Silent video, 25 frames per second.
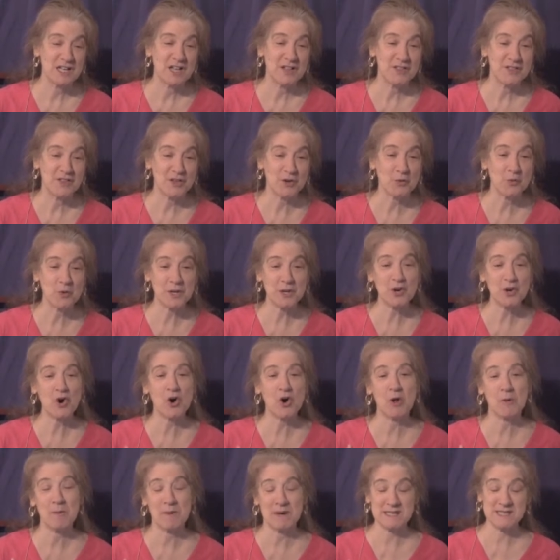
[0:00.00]
that we
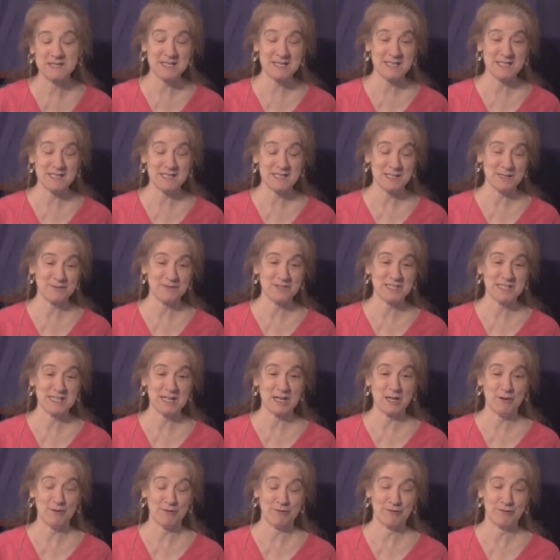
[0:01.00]
call my sense of
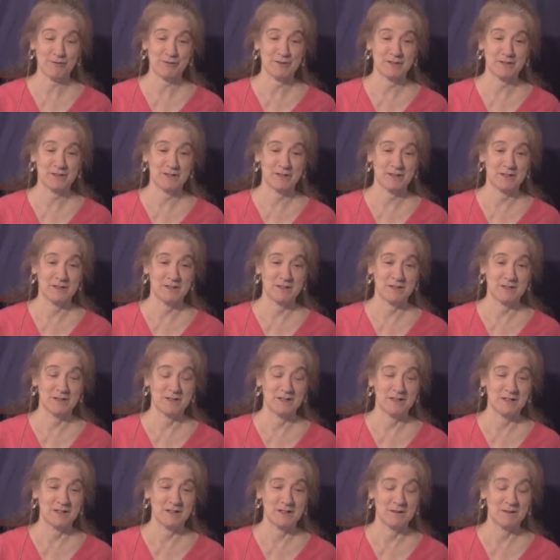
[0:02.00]
self,
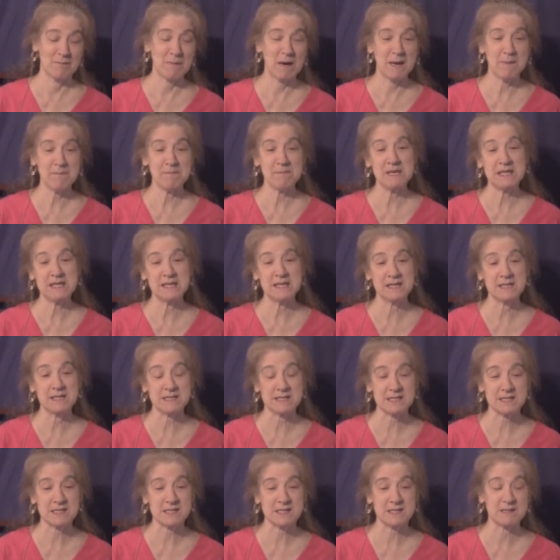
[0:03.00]
my
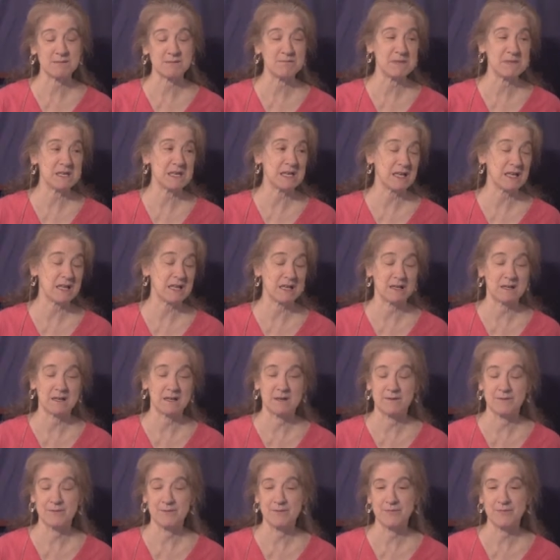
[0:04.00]
me-ness, the me,
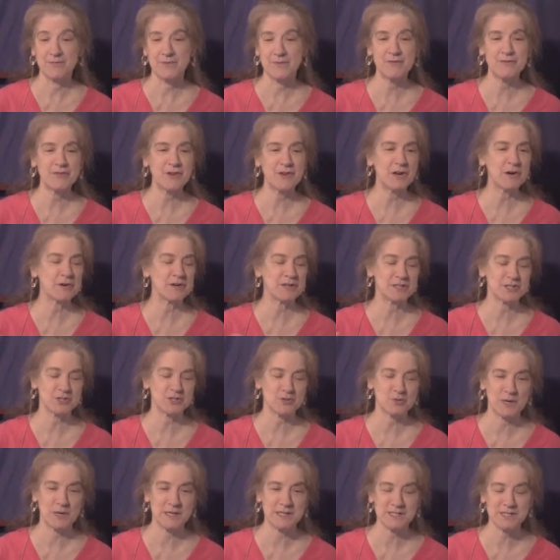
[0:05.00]
the various
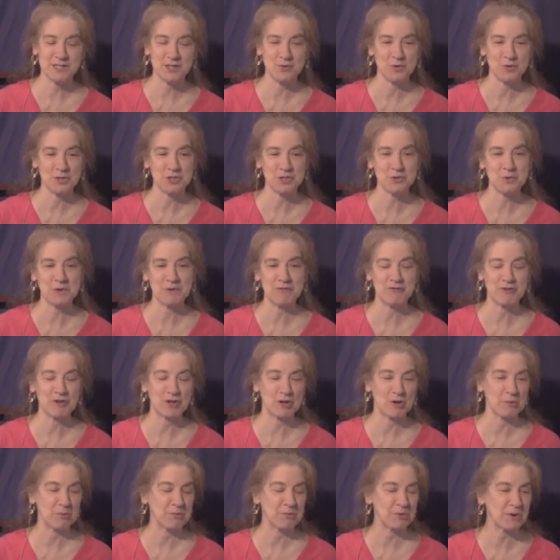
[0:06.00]
ways in which we
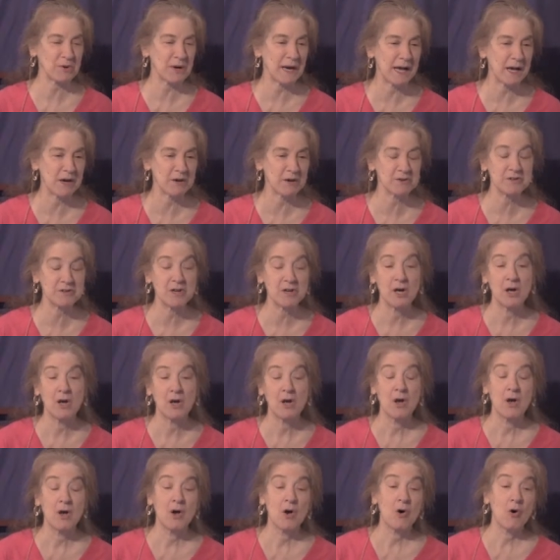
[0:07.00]
feel proud
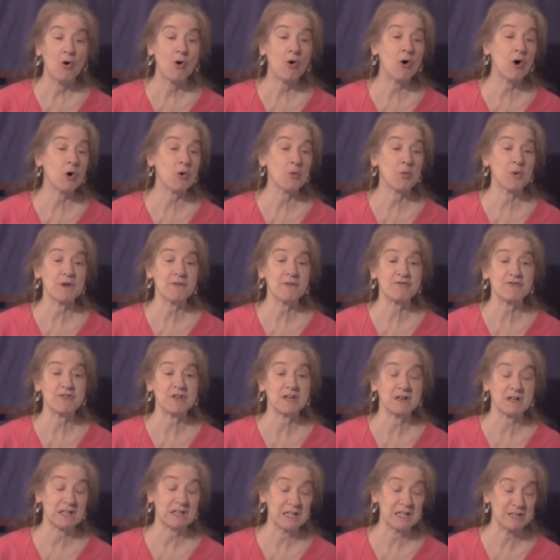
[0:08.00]
or we
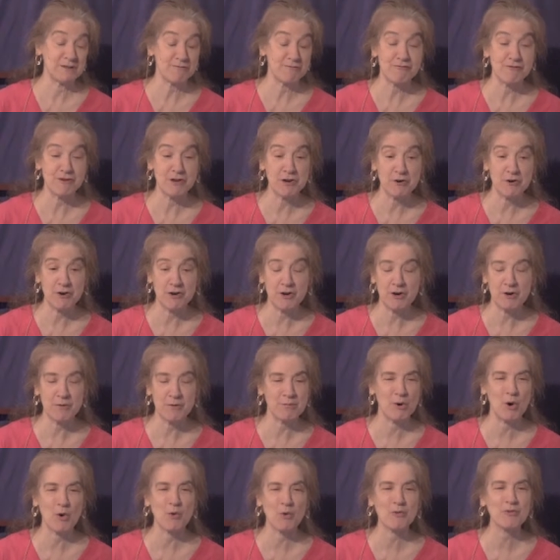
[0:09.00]
feel inferior,
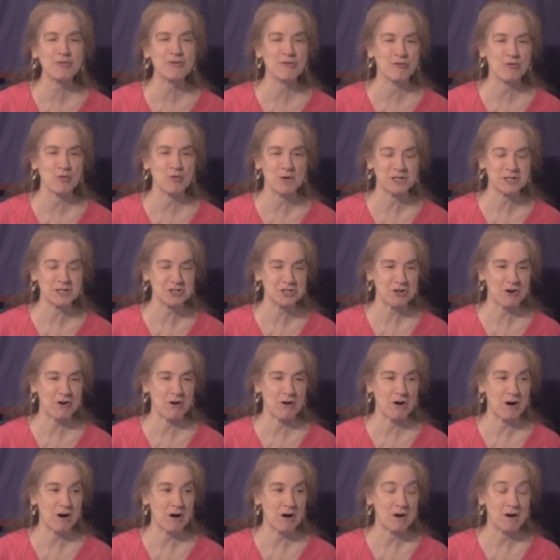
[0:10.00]
both of which
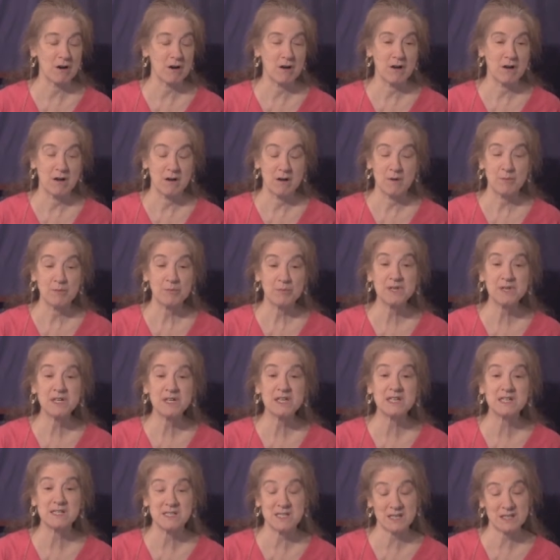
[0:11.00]
are
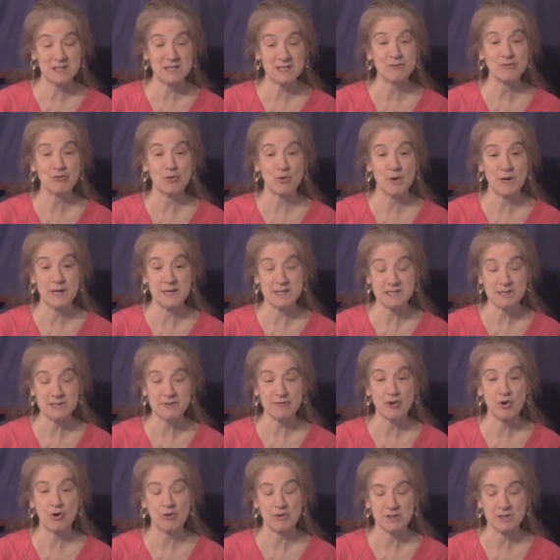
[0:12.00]
pretty addictive ways of
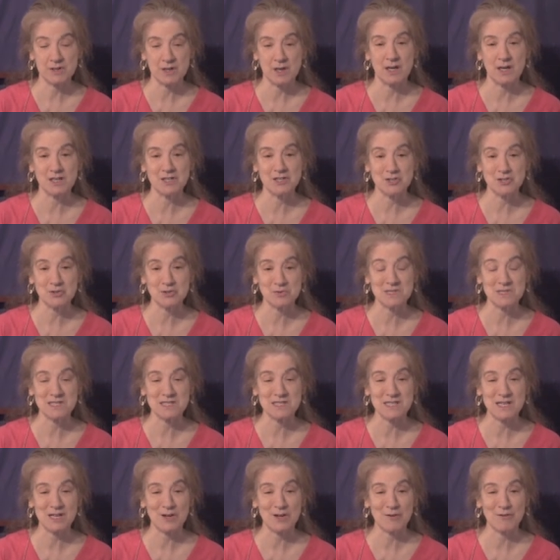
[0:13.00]
holding on to a
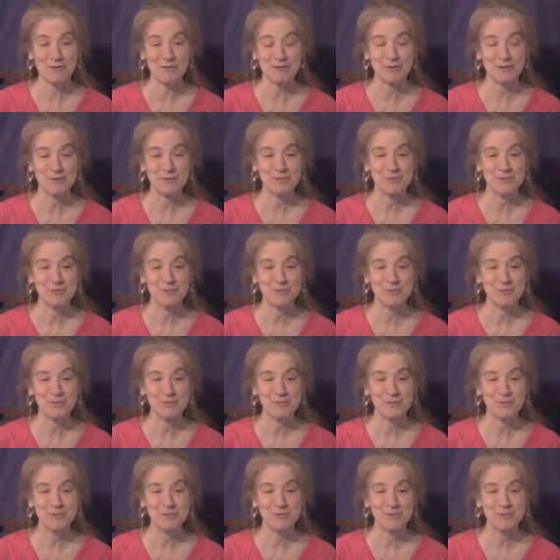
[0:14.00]
self.